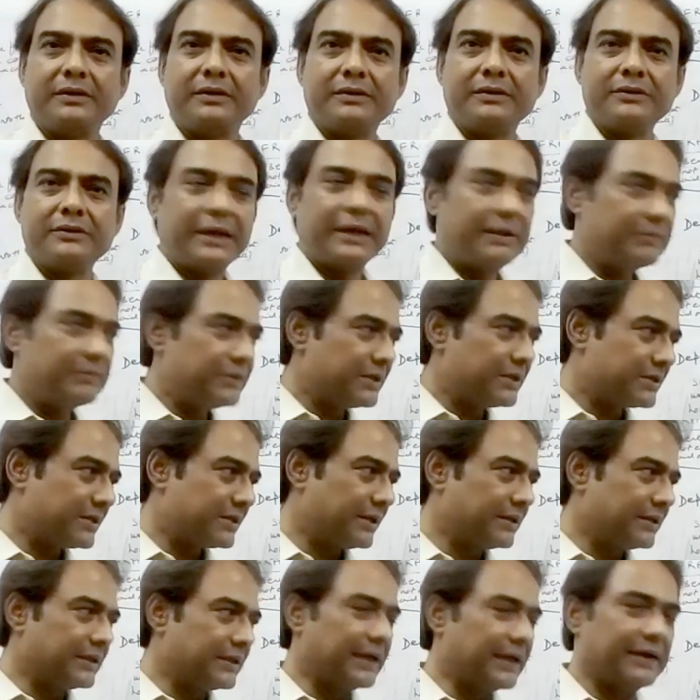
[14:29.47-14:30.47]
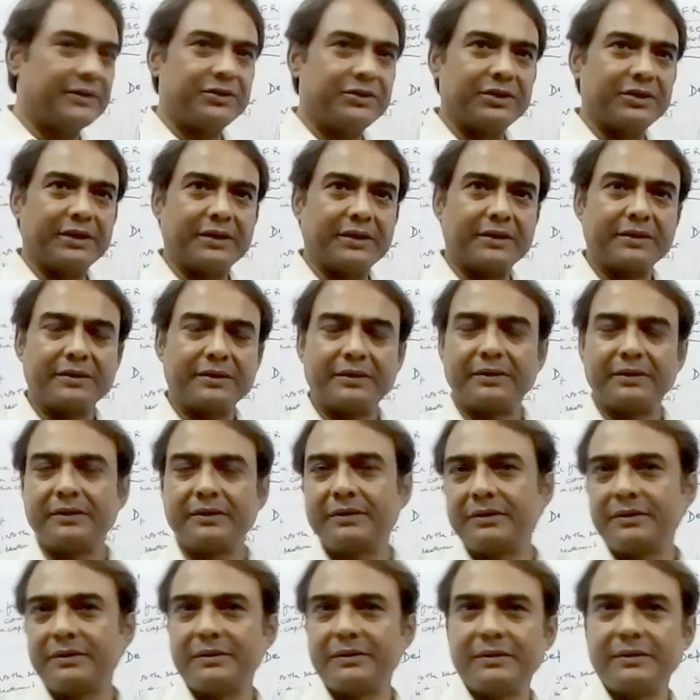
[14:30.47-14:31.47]
So I am just saying that chair.
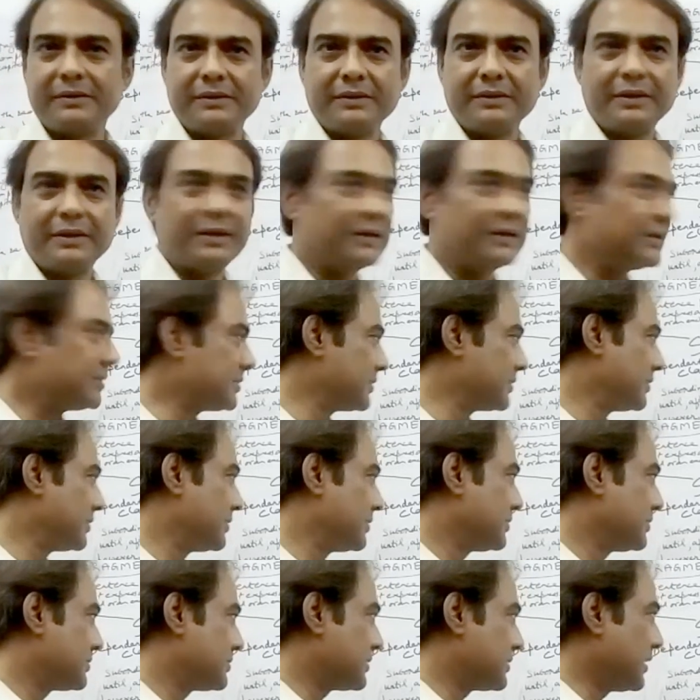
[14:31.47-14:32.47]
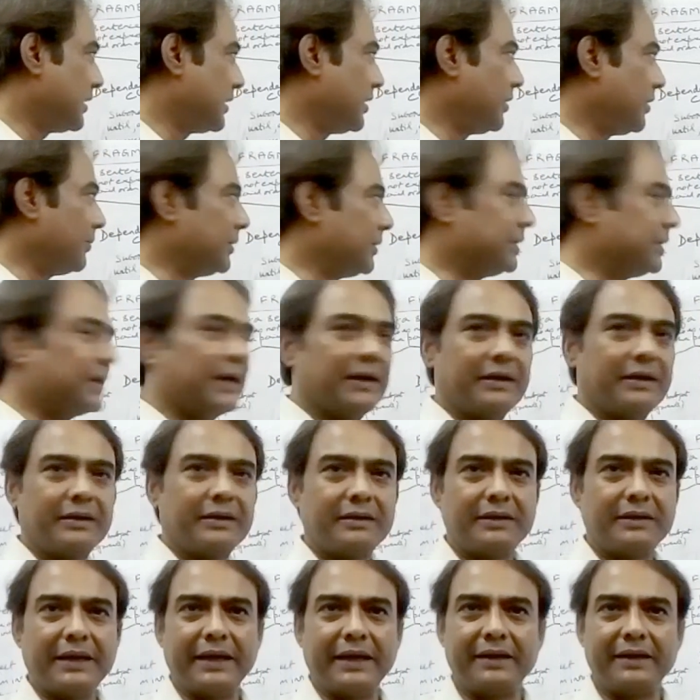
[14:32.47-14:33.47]
It is starting with
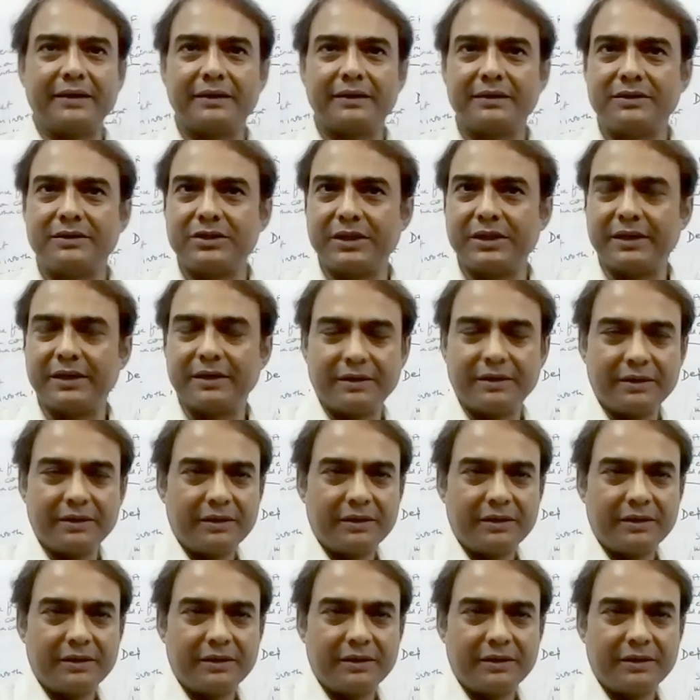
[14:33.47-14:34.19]
that chair.